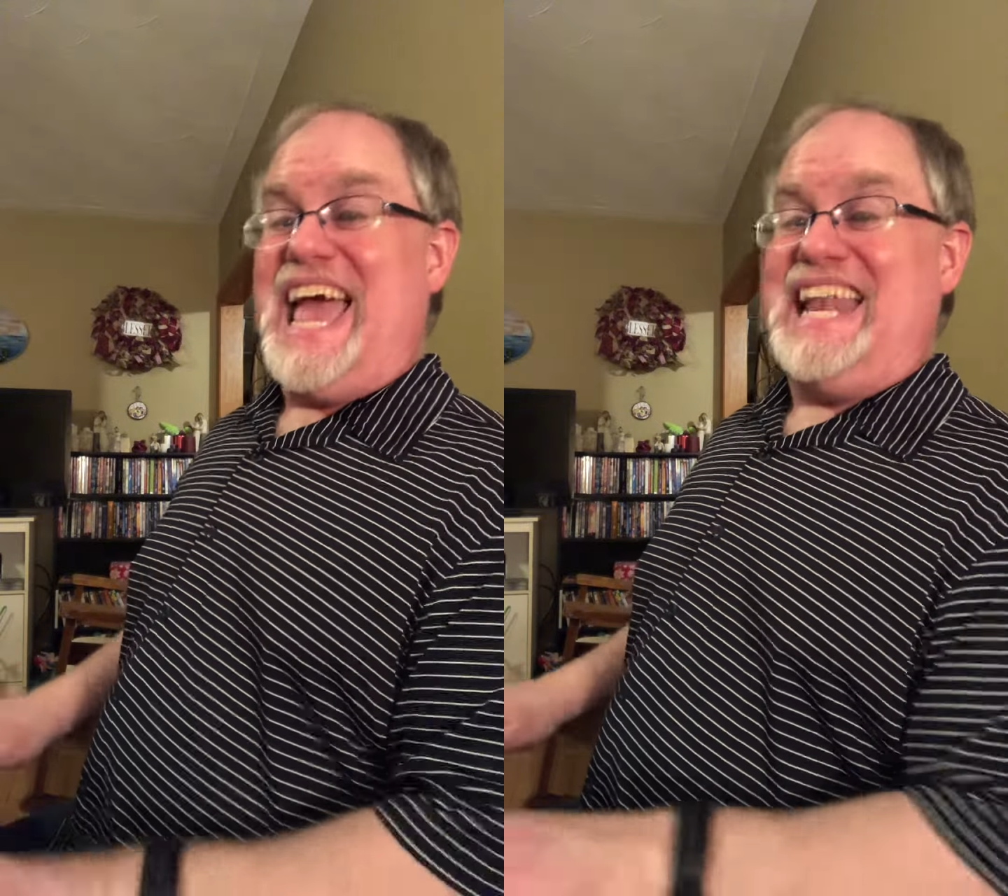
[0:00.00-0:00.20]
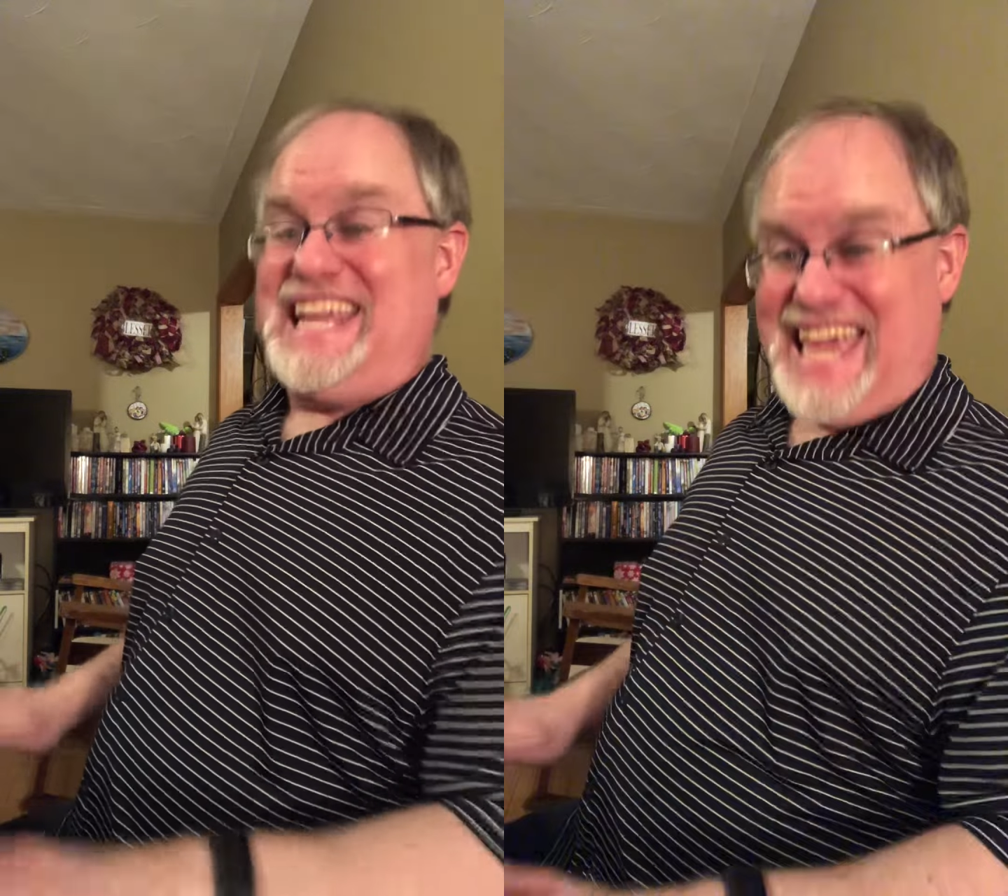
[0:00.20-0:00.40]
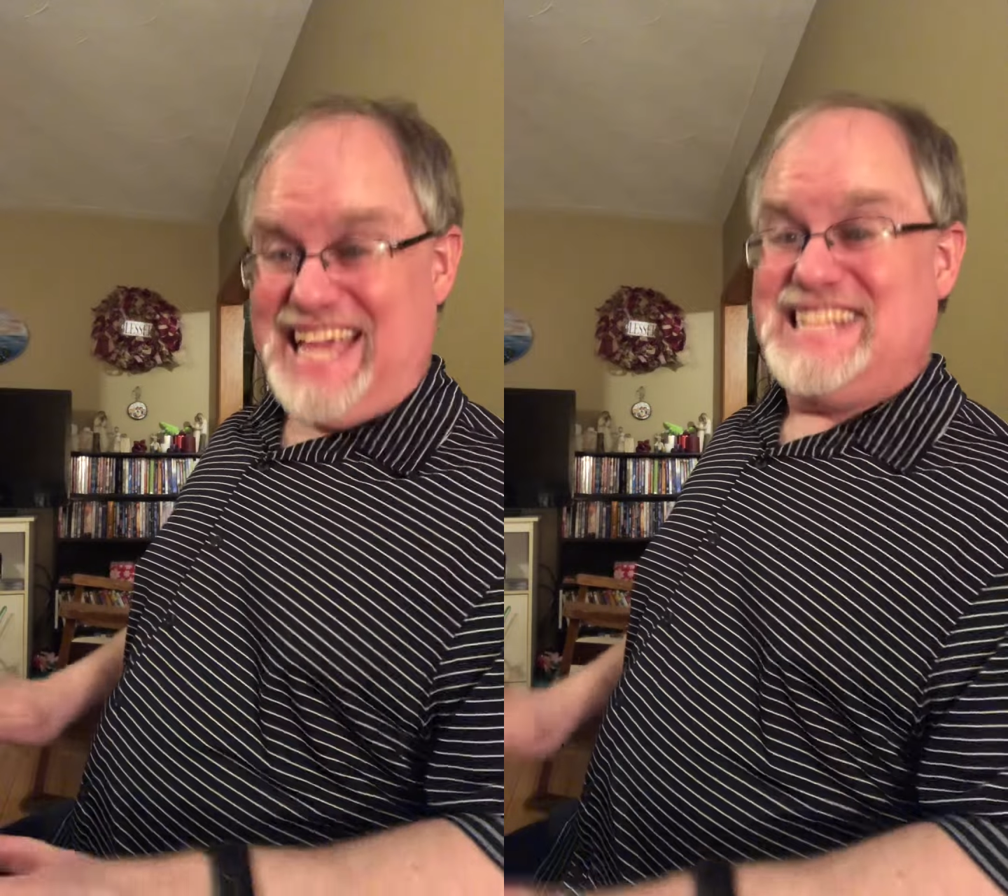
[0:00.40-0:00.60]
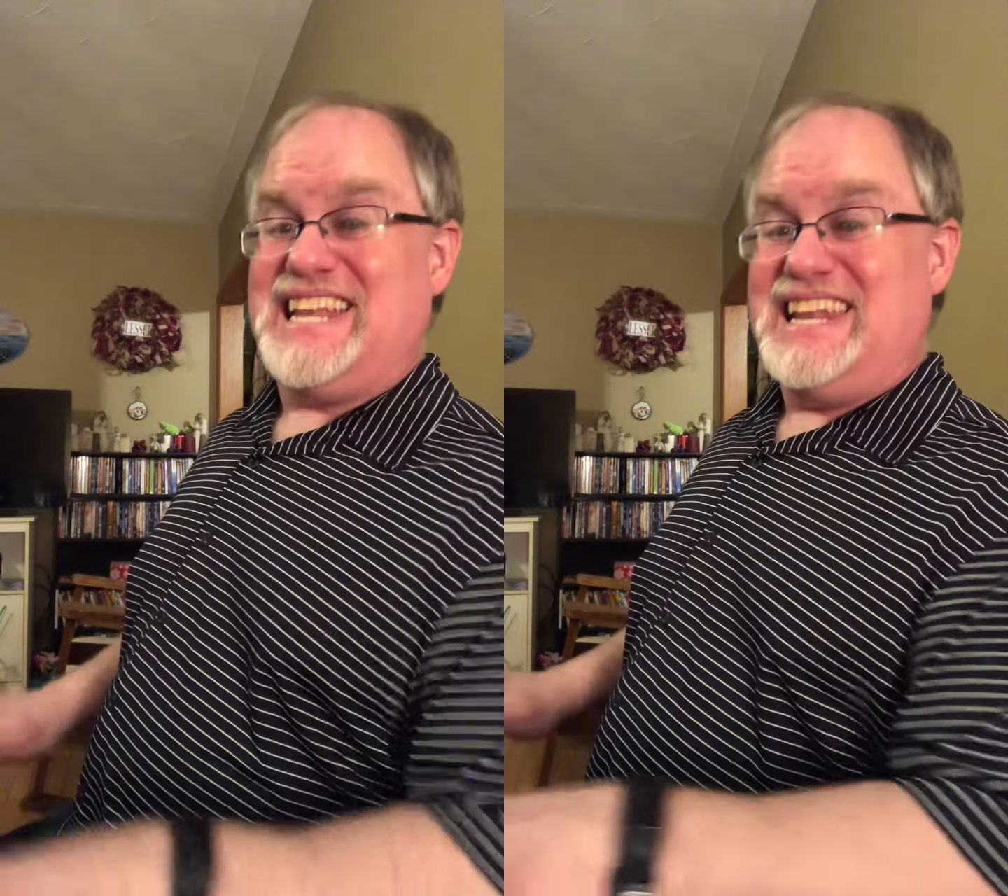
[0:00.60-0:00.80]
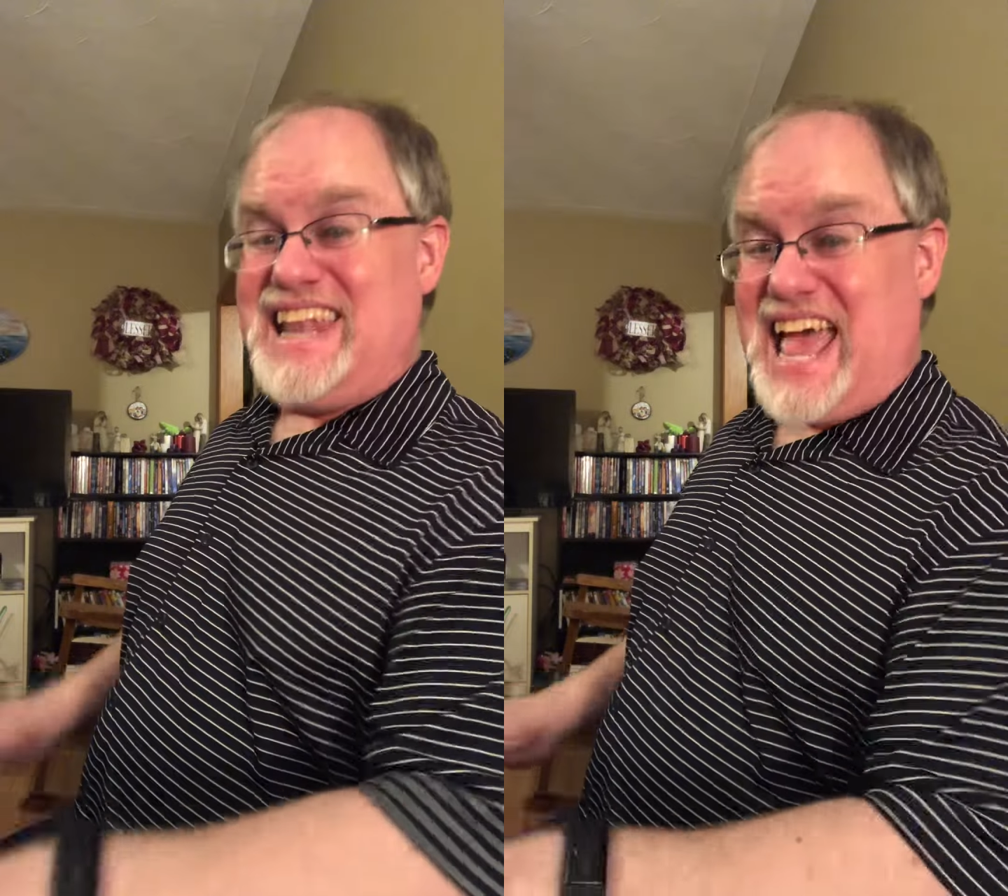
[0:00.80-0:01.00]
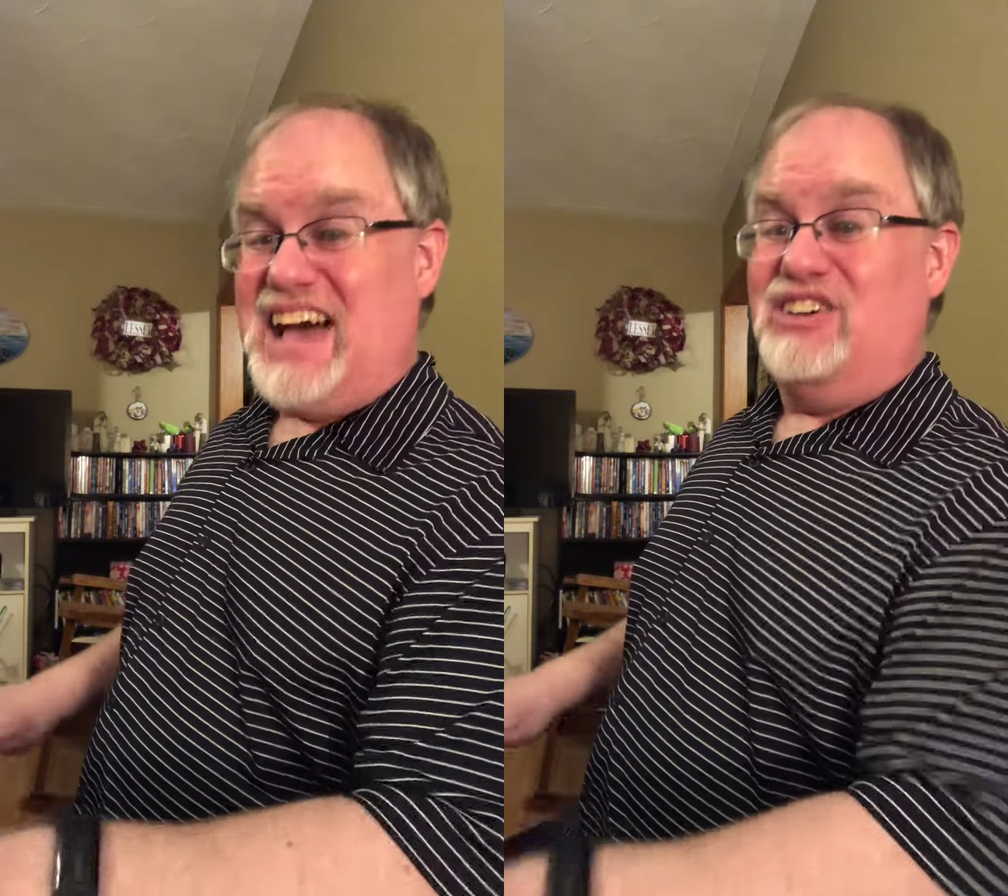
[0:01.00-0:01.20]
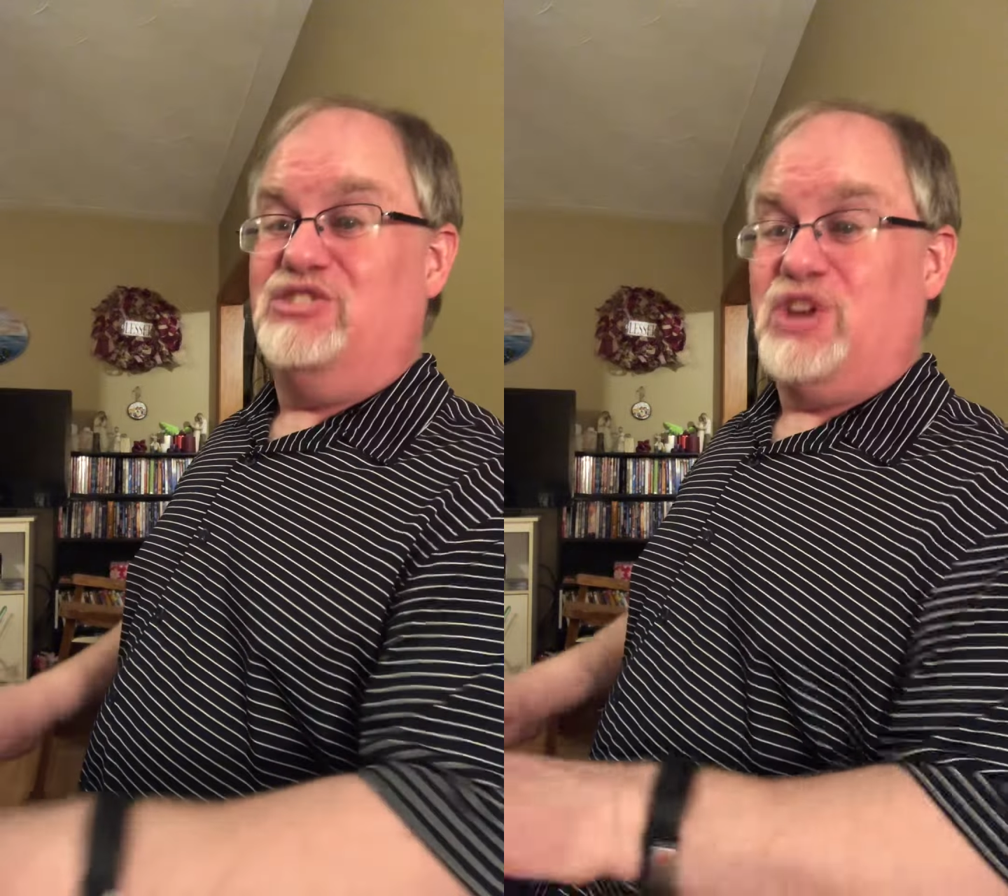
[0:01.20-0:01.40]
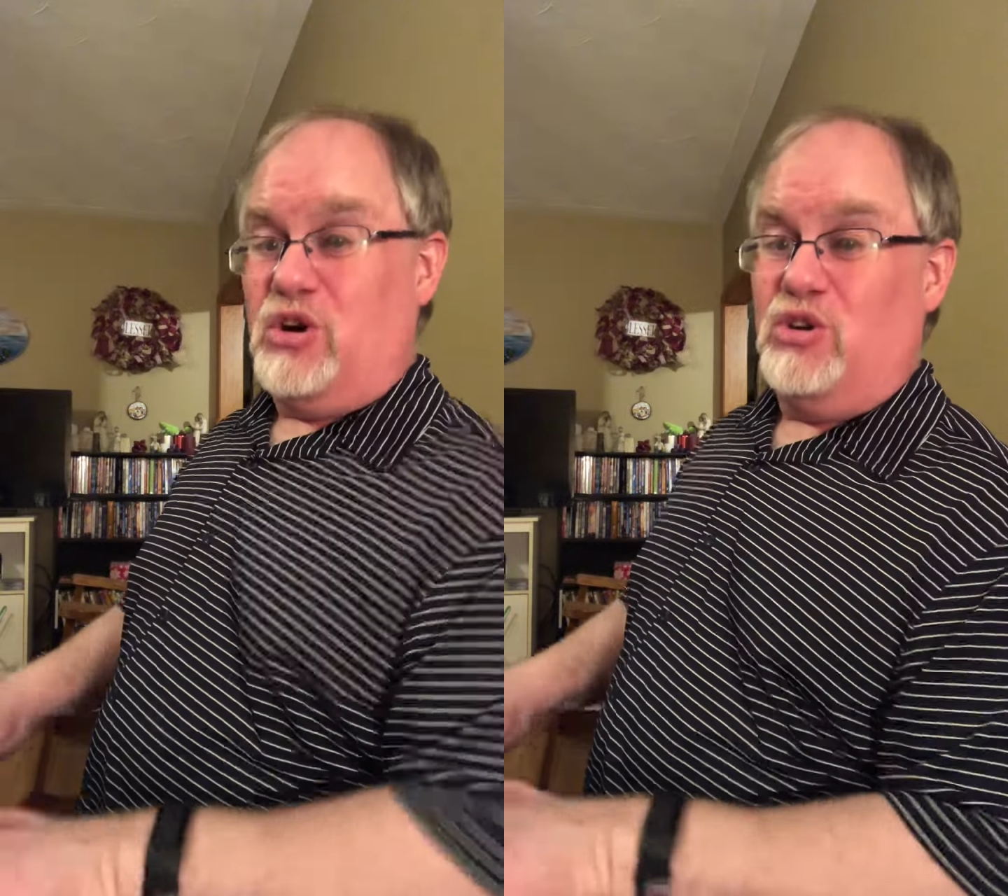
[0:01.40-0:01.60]
and gazing
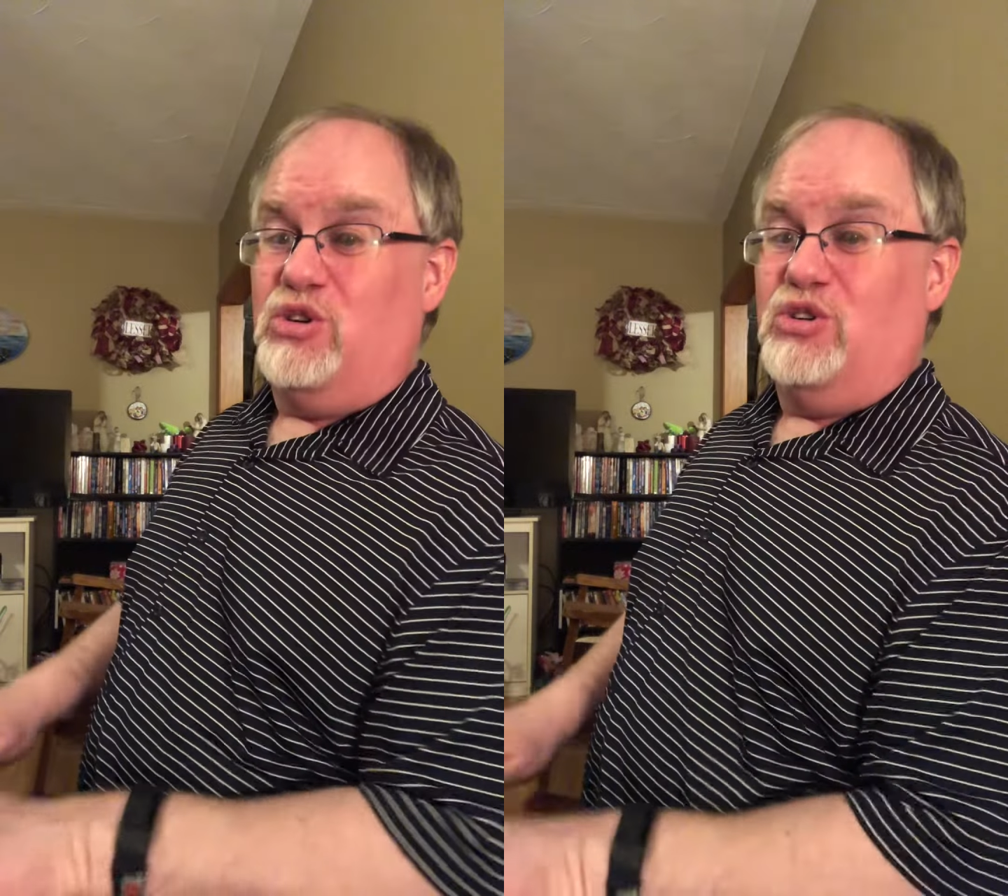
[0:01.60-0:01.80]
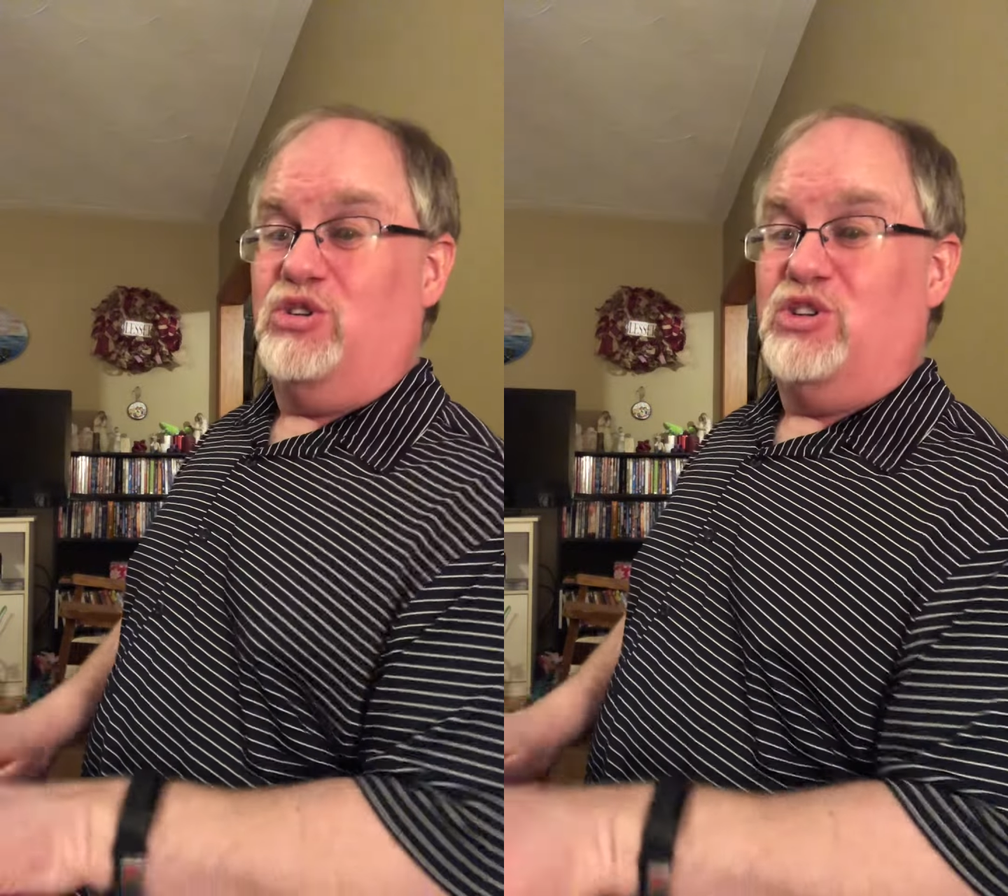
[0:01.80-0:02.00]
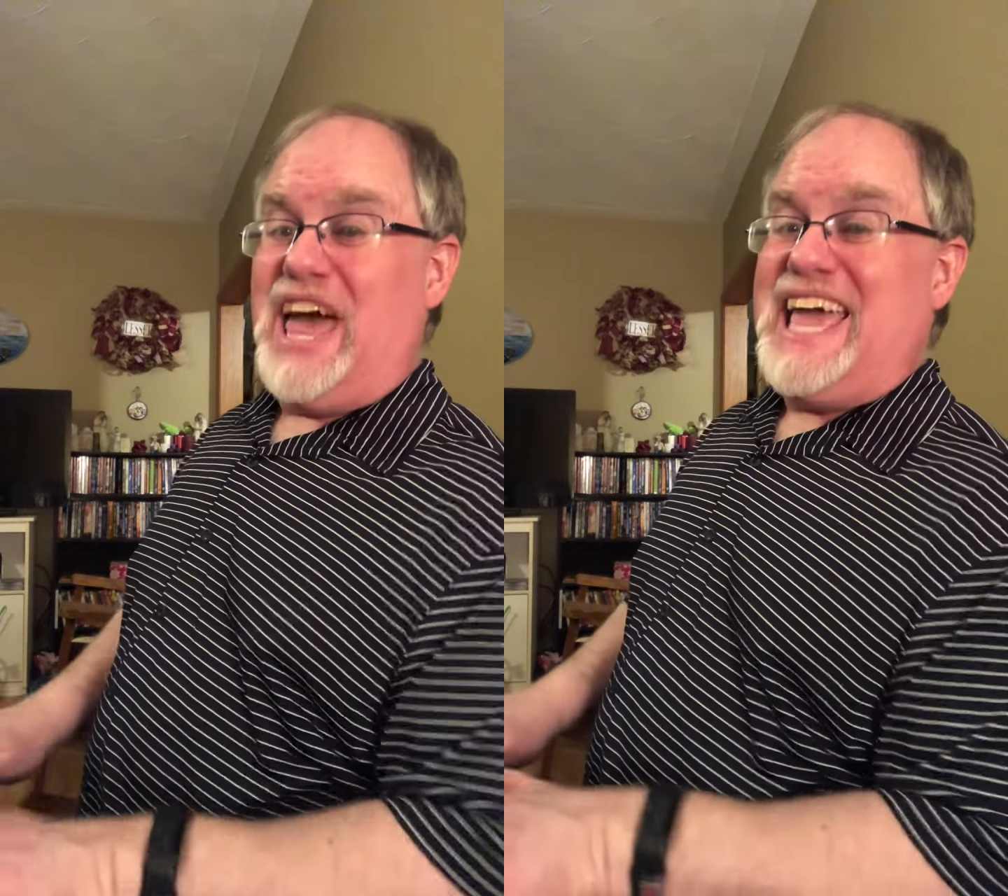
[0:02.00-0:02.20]
down the hole